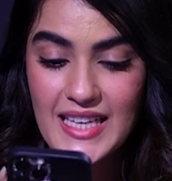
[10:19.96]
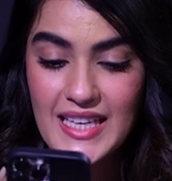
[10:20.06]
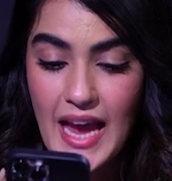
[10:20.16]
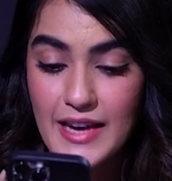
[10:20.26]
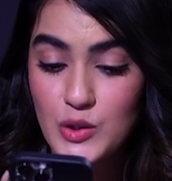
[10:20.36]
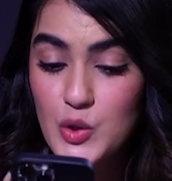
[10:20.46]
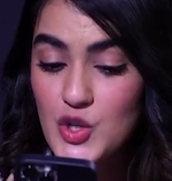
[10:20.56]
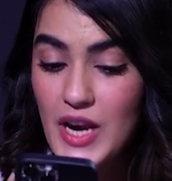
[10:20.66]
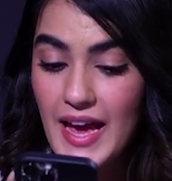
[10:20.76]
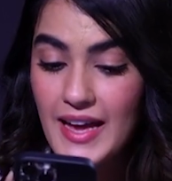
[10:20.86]
Can you
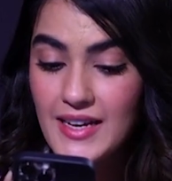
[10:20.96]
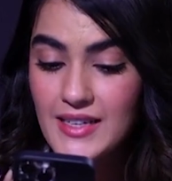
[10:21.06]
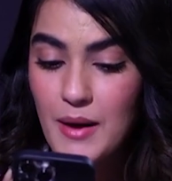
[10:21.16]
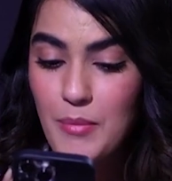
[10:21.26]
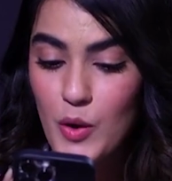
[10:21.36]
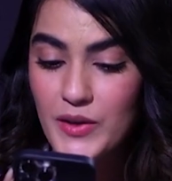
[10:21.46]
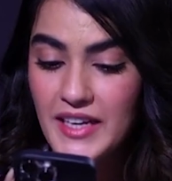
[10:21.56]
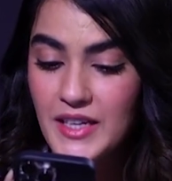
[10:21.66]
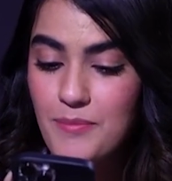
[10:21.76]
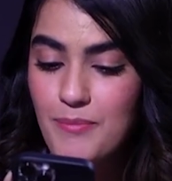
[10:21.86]
share about
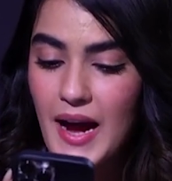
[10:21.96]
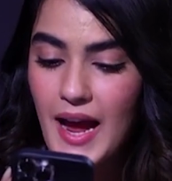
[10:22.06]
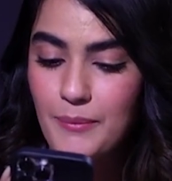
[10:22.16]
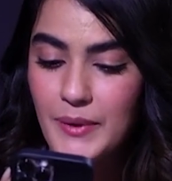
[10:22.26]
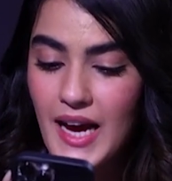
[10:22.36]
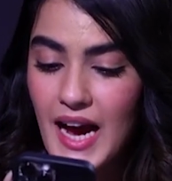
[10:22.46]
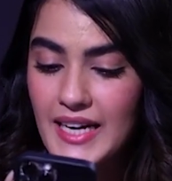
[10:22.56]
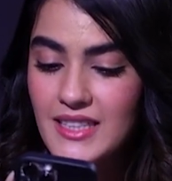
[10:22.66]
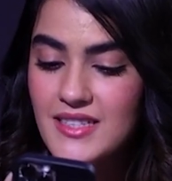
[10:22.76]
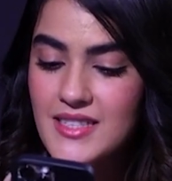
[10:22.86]
any
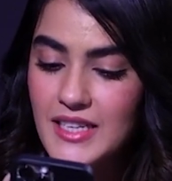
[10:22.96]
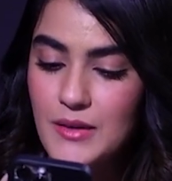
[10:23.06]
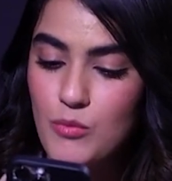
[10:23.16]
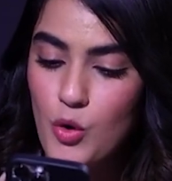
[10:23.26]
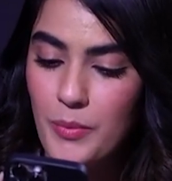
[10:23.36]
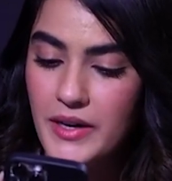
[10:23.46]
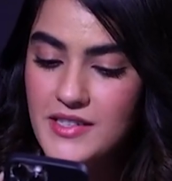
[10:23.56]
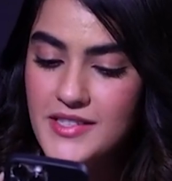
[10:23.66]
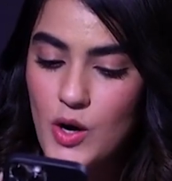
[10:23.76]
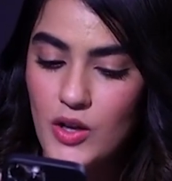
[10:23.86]
behind the scene
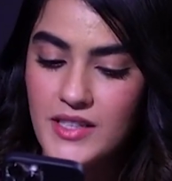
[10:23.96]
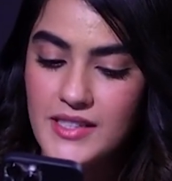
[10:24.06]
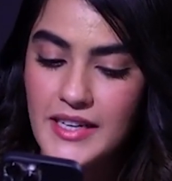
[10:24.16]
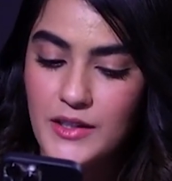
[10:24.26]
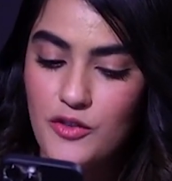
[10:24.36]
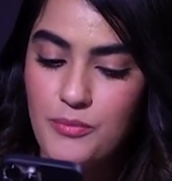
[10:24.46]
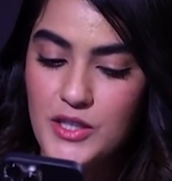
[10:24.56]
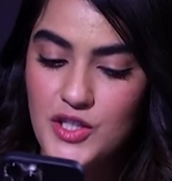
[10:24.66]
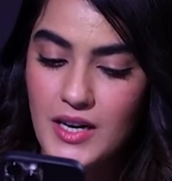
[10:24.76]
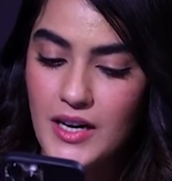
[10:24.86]
moments on the set of
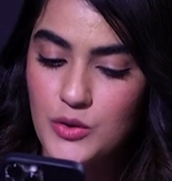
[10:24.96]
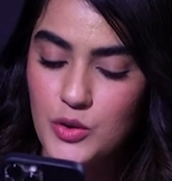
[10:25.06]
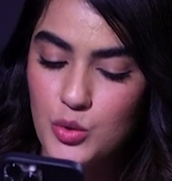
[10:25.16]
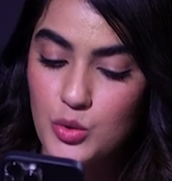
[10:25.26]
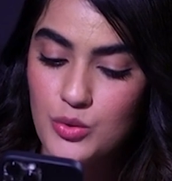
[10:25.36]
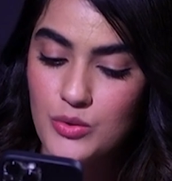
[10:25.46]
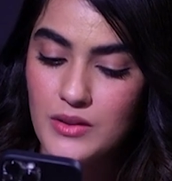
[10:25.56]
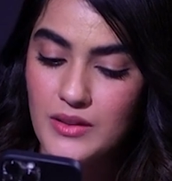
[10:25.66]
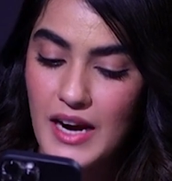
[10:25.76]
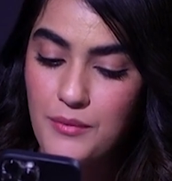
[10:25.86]
Bichagadu 2
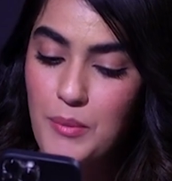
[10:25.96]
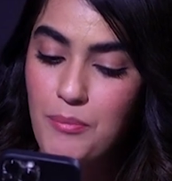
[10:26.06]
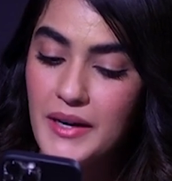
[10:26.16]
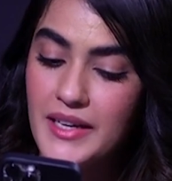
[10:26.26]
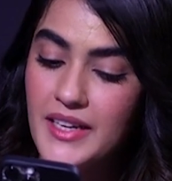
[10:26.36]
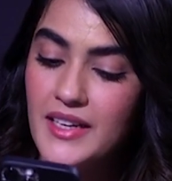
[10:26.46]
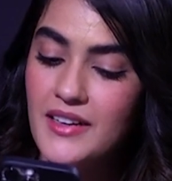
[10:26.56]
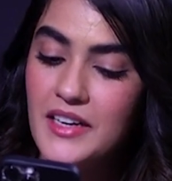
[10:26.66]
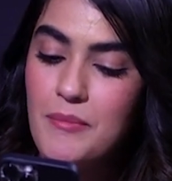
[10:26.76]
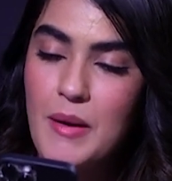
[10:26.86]
that were
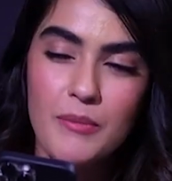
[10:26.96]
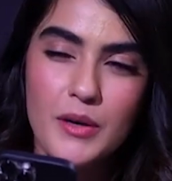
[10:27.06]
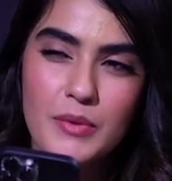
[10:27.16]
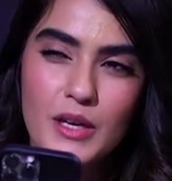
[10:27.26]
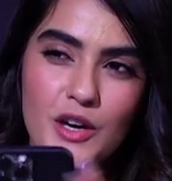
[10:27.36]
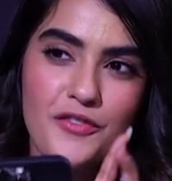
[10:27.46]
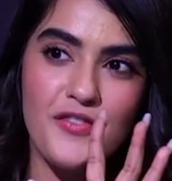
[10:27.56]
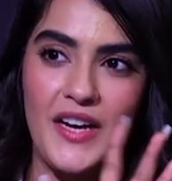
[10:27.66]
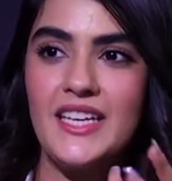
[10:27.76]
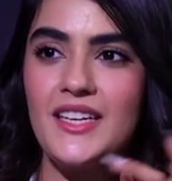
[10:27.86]
particularly memorable or
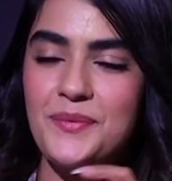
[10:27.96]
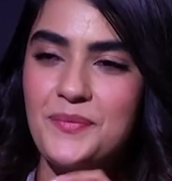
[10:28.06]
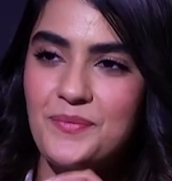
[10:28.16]
funny?